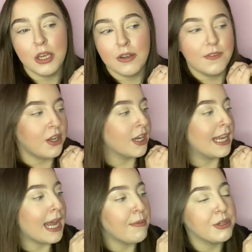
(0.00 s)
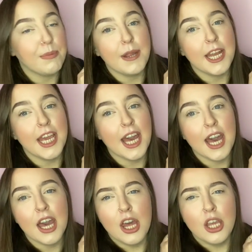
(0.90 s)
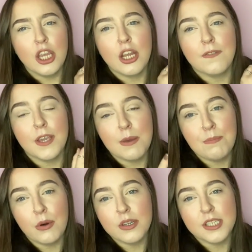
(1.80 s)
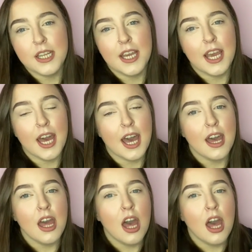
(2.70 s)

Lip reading: you could fit like a laptop in here, you could fit your books in here.